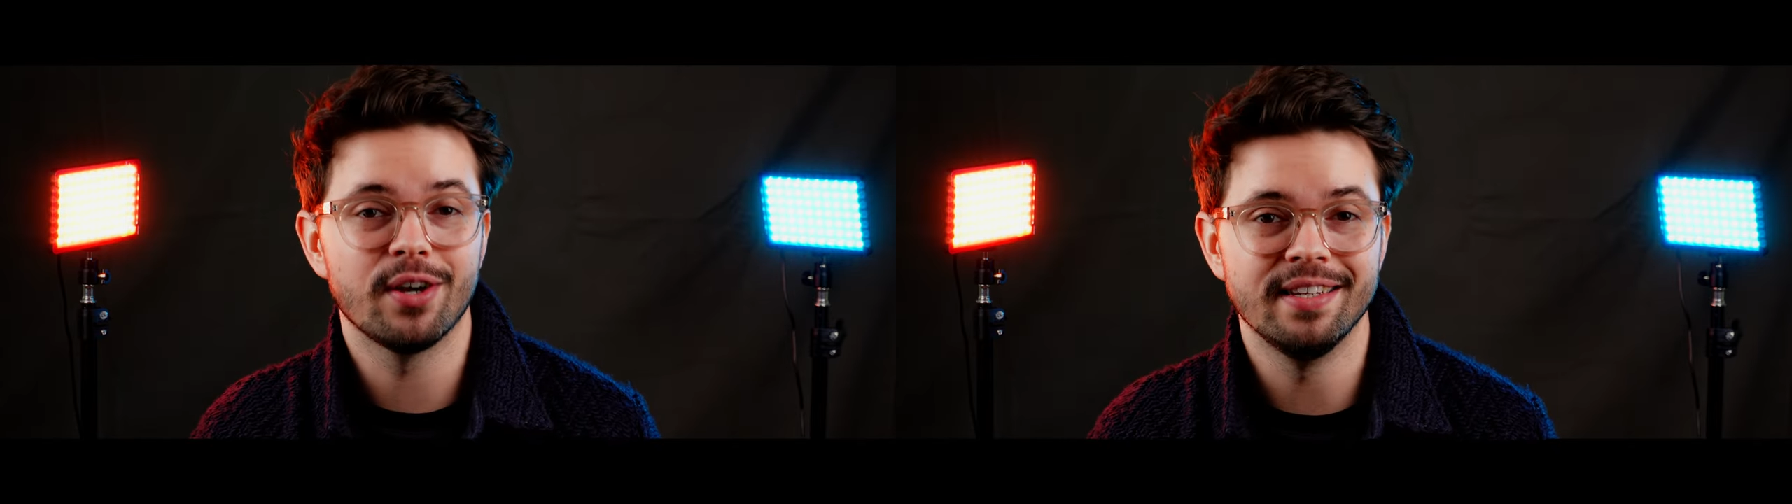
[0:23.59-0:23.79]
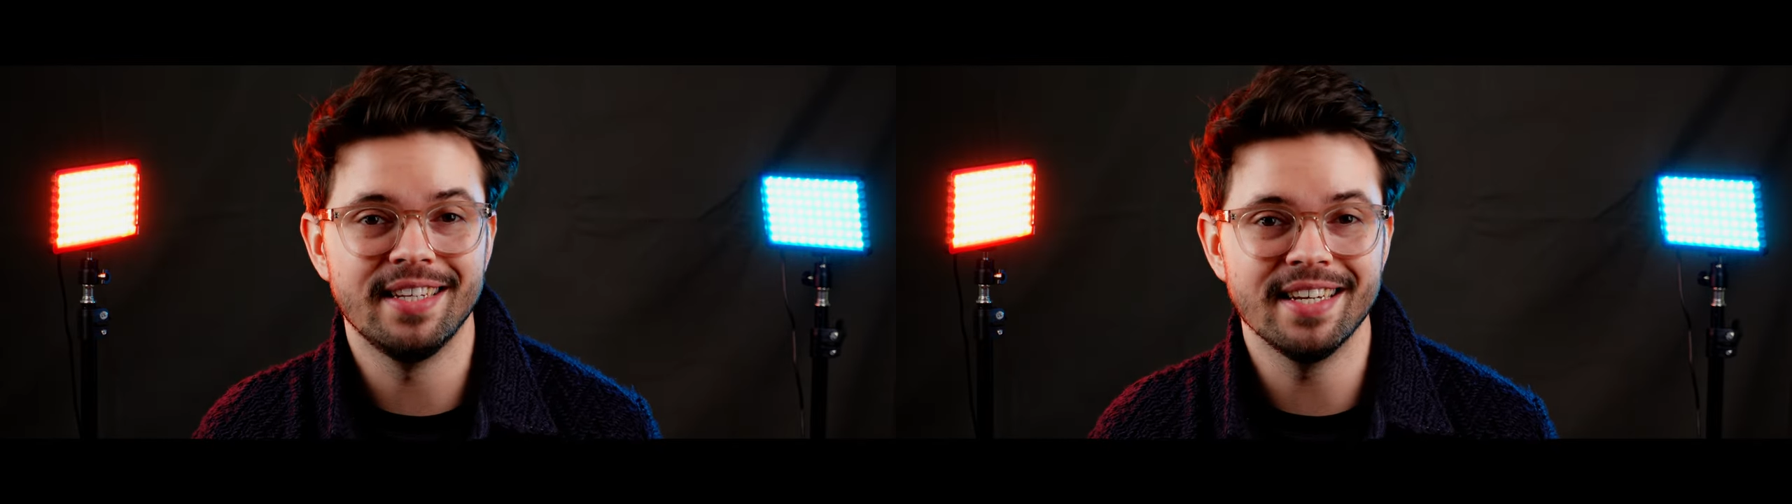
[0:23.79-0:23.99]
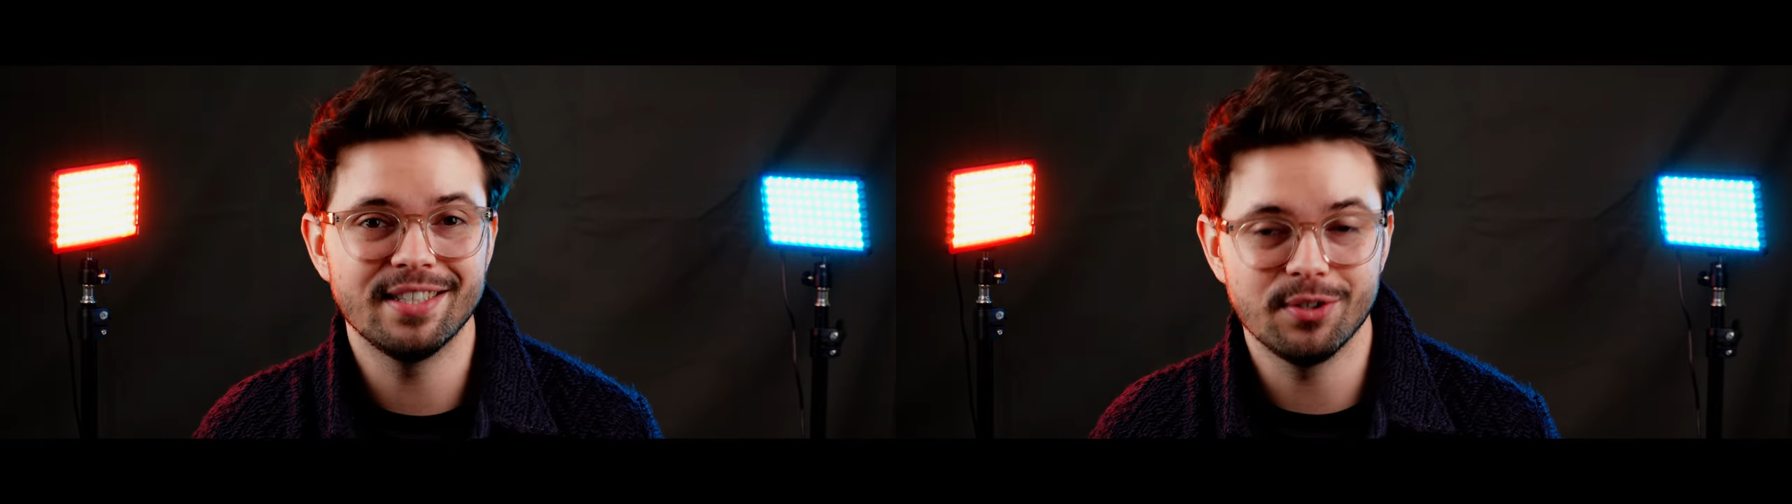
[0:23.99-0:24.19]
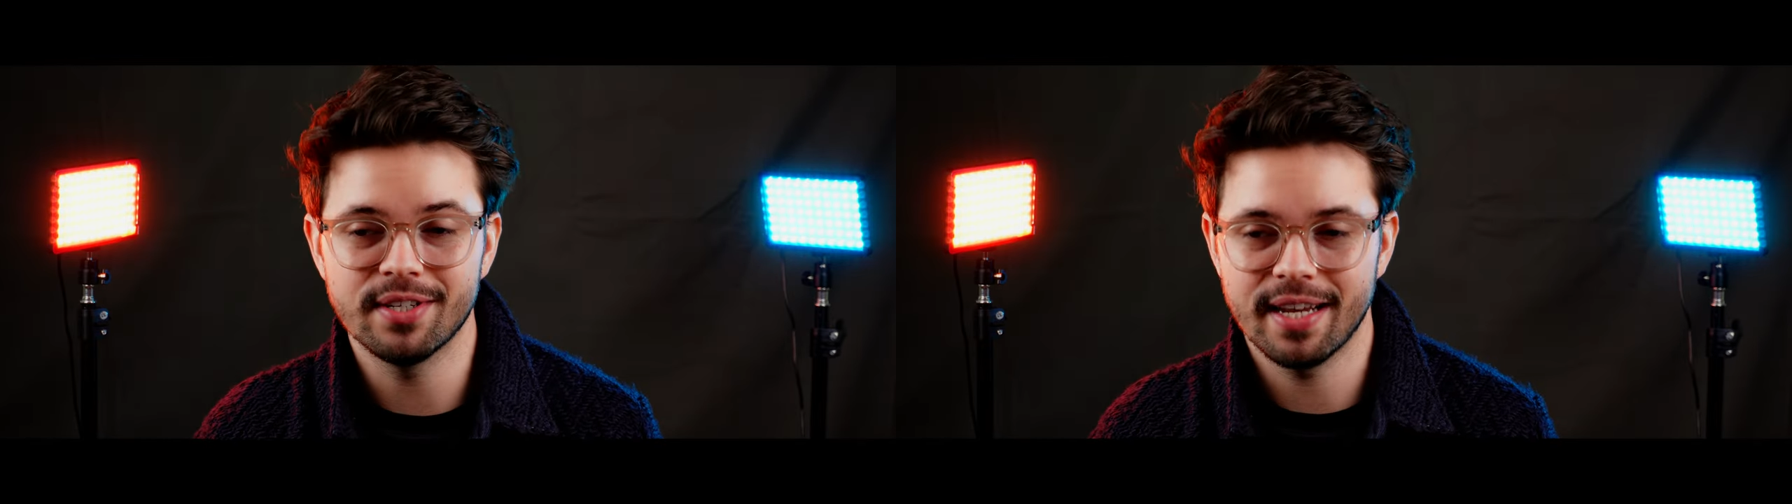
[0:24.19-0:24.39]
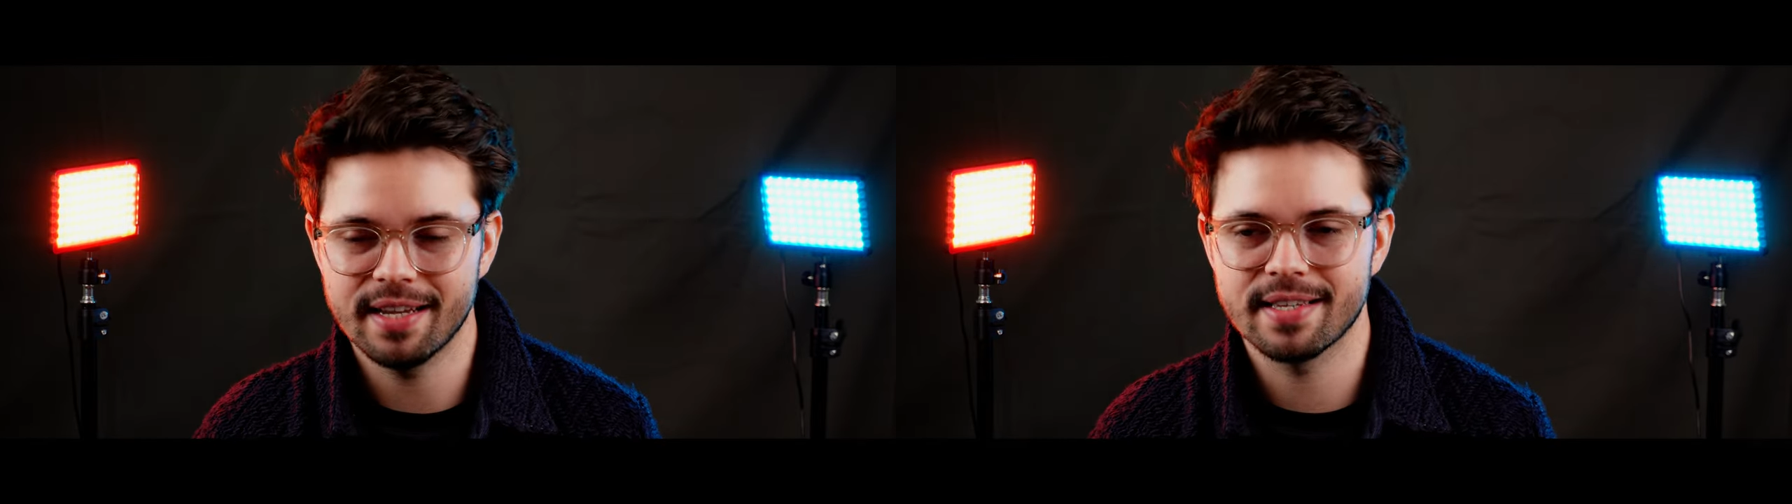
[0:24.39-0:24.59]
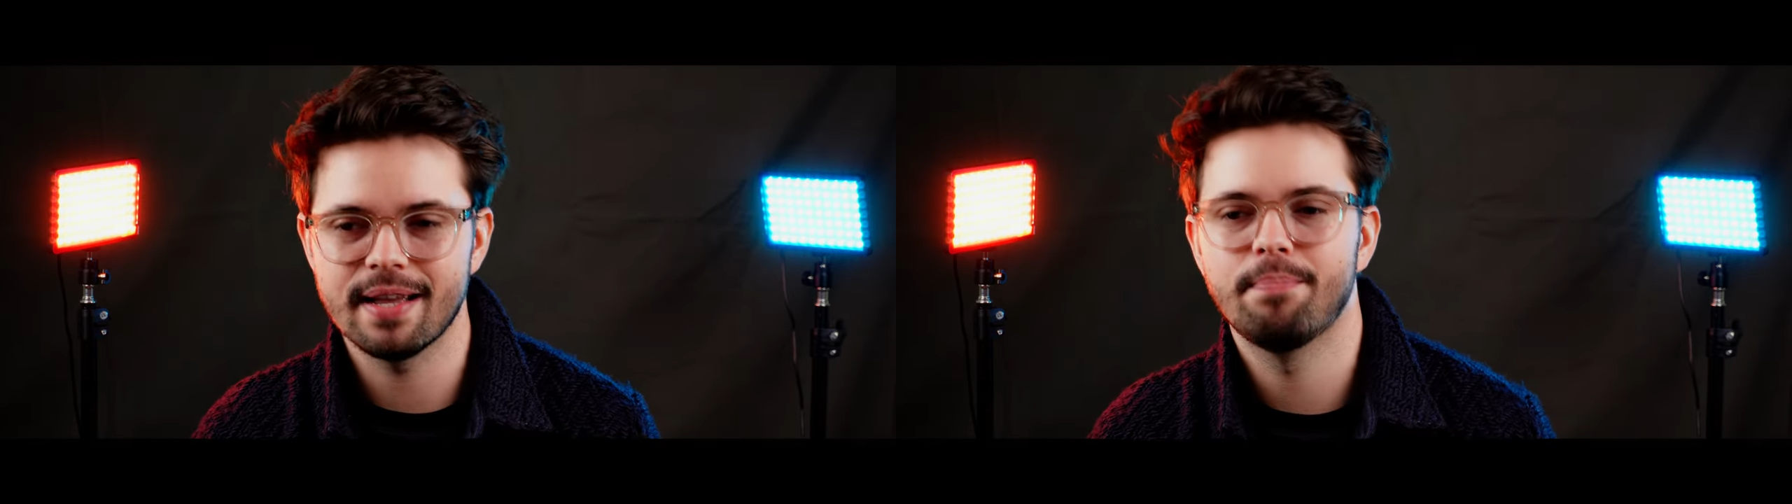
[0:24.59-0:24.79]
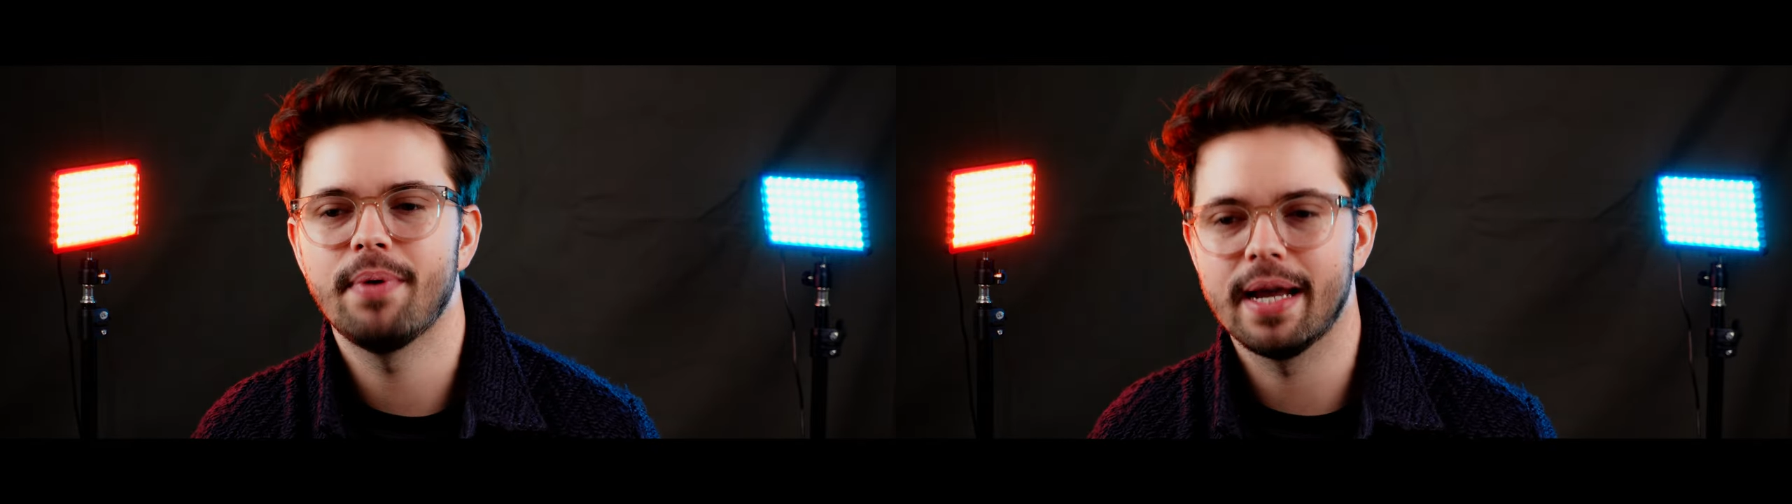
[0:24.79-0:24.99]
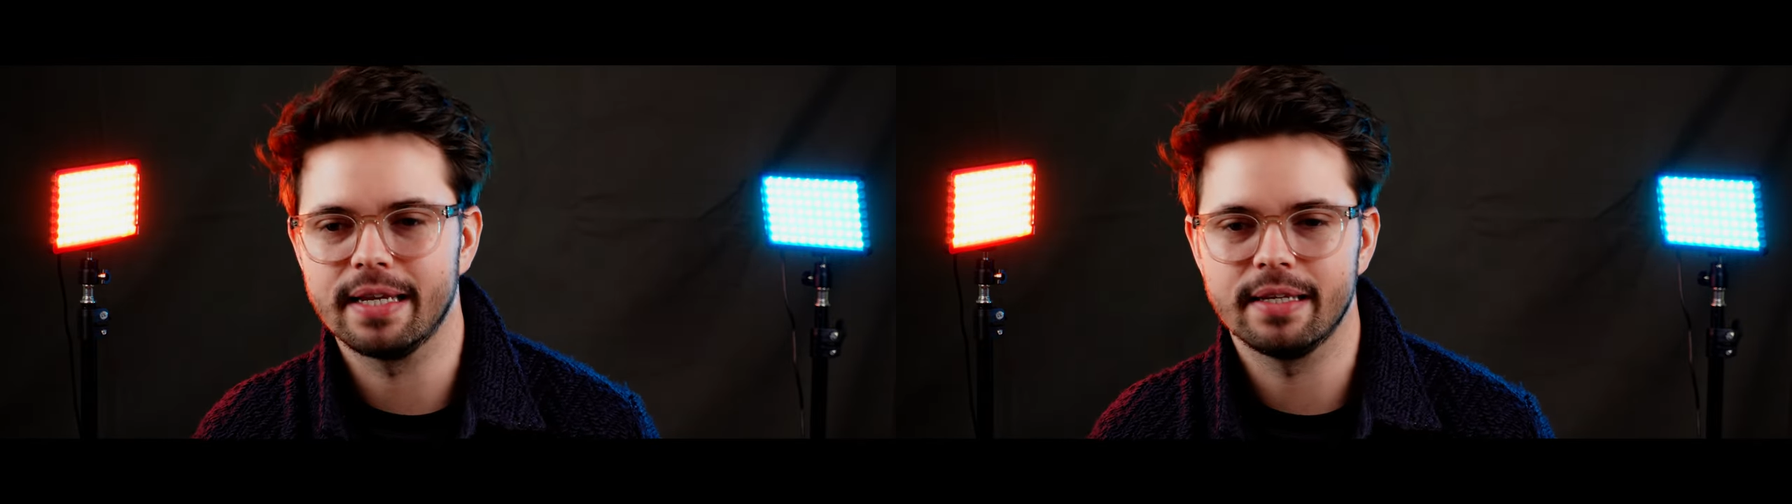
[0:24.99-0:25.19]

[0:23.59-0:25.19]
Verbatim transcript: idea to take a step back